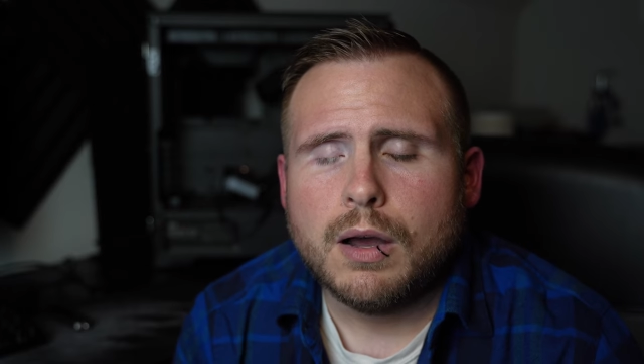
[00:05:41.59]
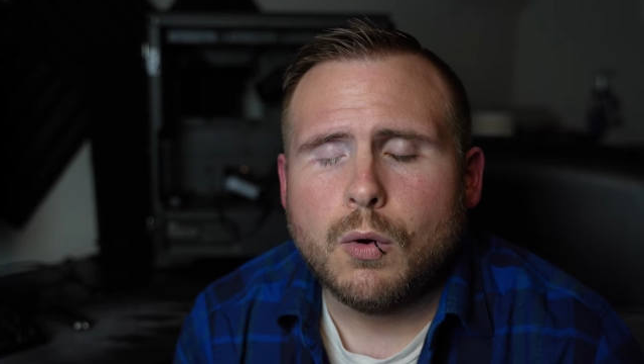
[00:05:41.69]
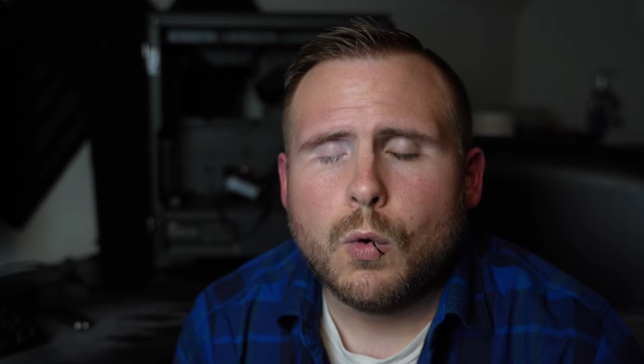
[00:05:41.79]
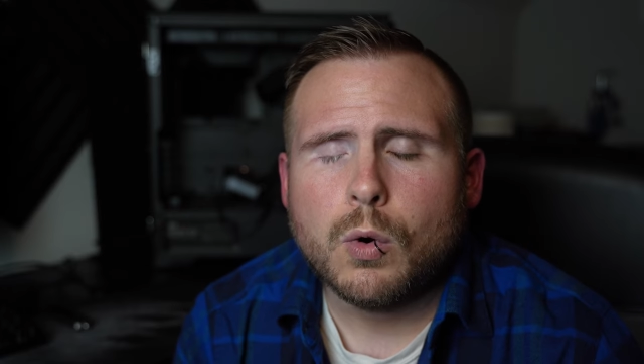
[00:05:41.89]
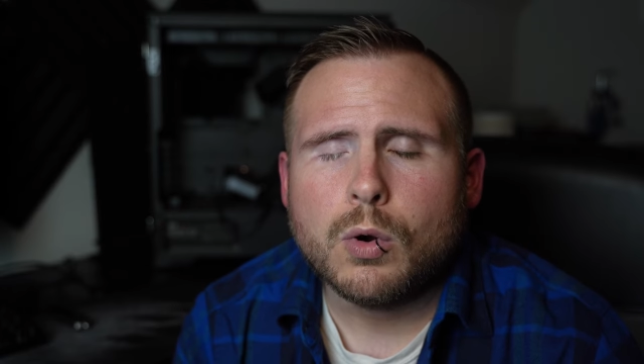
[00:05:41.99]

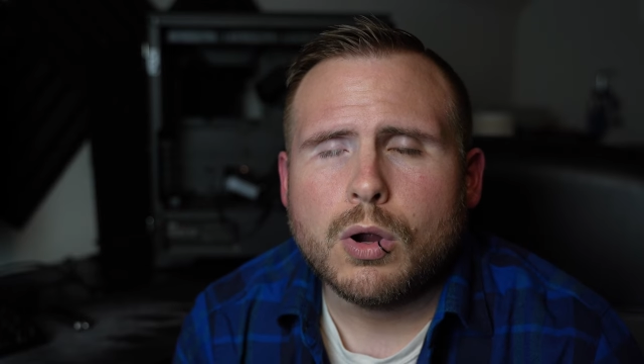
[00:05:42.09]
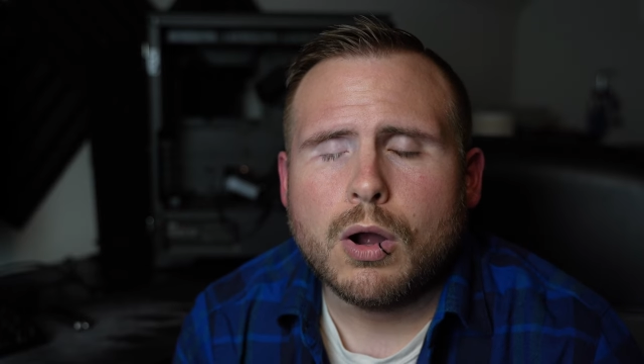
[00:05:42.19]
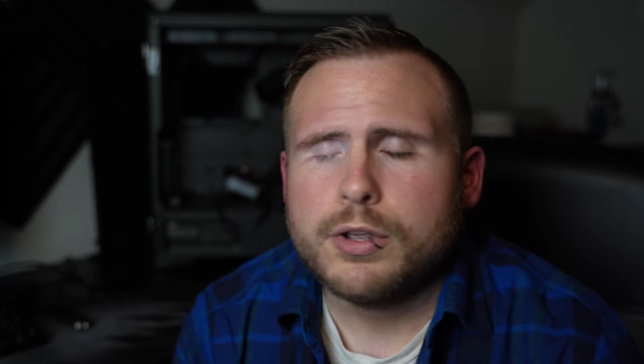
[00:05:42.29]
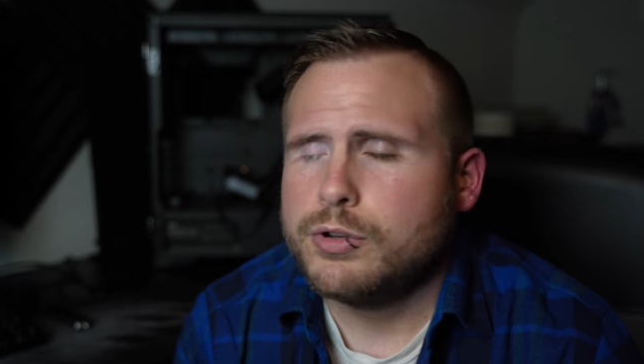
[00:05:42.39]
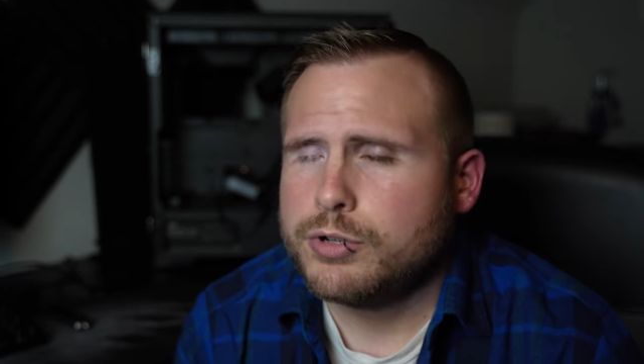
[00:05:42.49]
Or
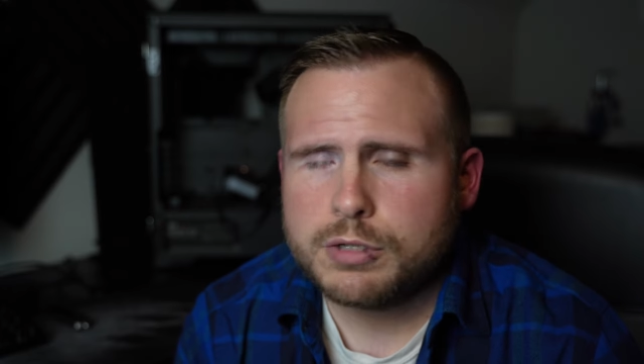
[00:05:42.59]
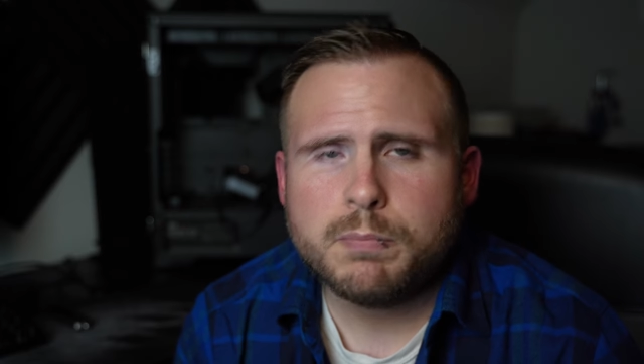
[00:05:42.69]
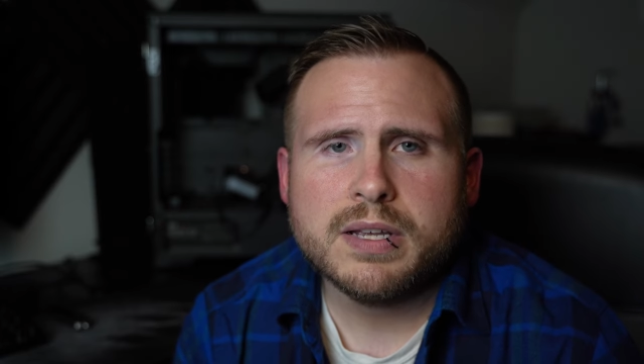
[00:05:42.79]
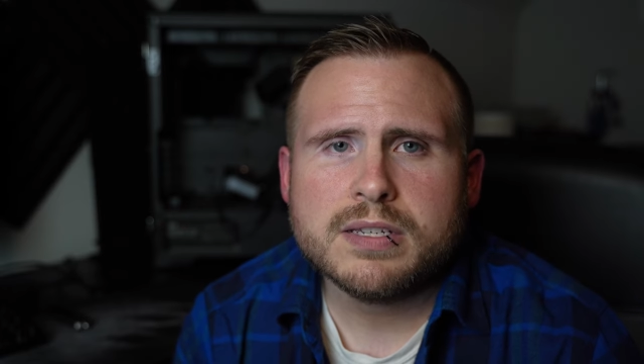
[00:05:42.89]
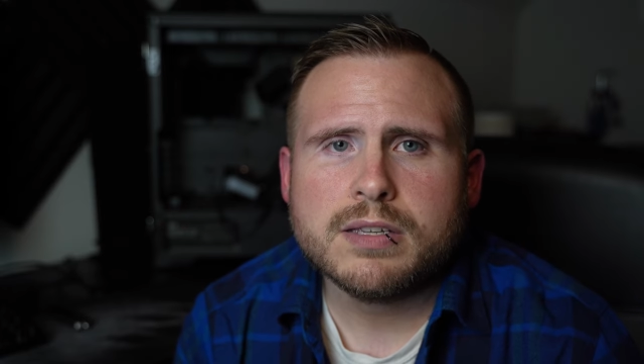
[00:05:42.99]
are you
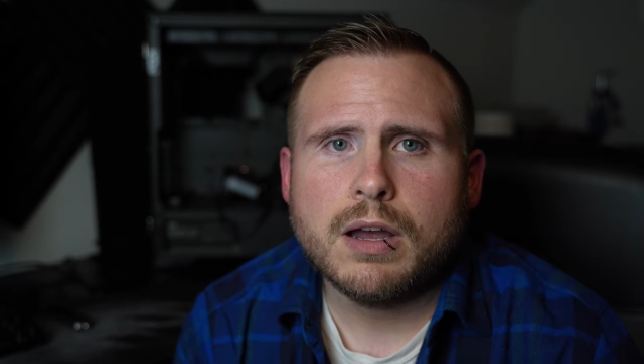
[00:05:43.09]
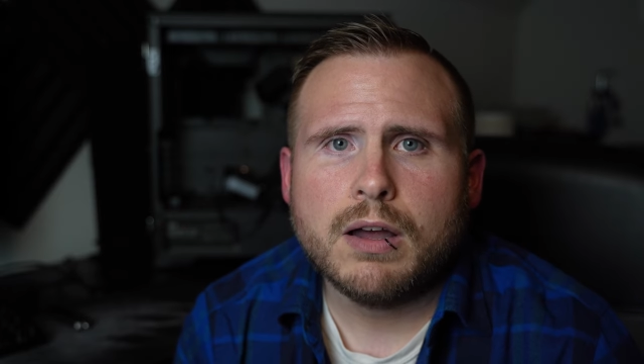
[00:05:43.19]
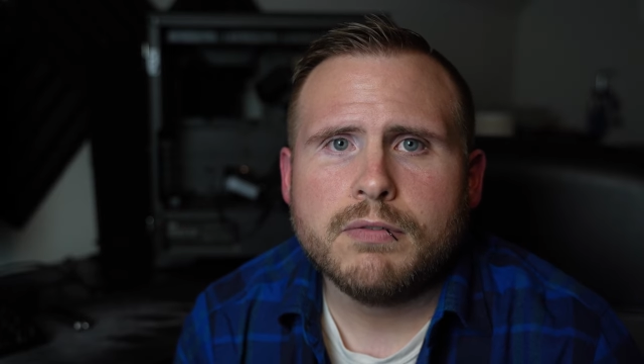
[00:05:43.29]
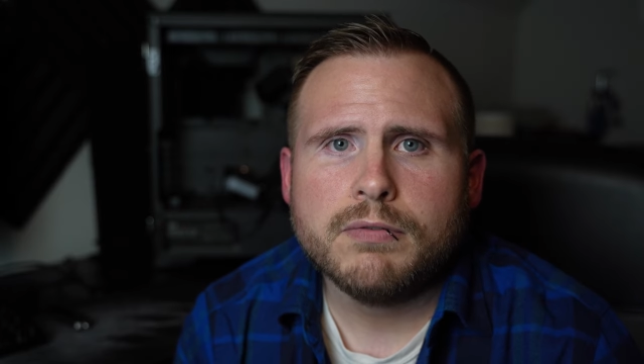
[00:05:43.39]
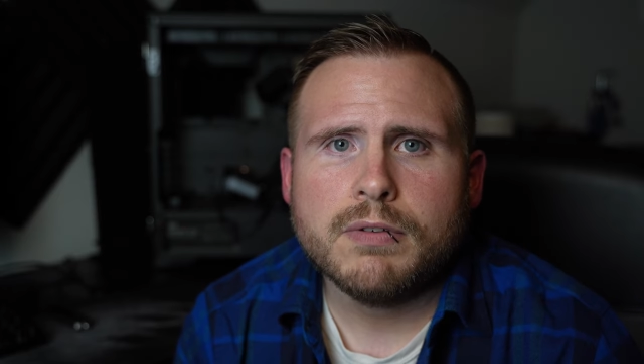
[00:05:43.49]
just pissed
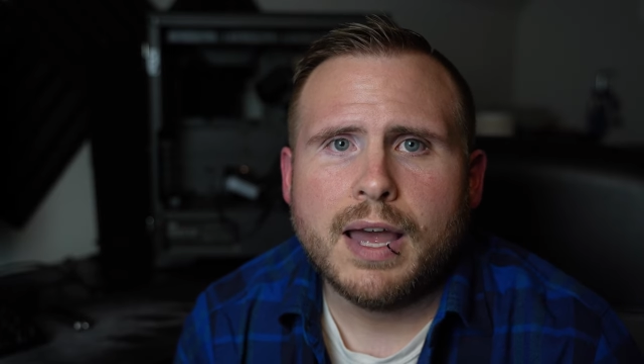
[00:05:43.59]
off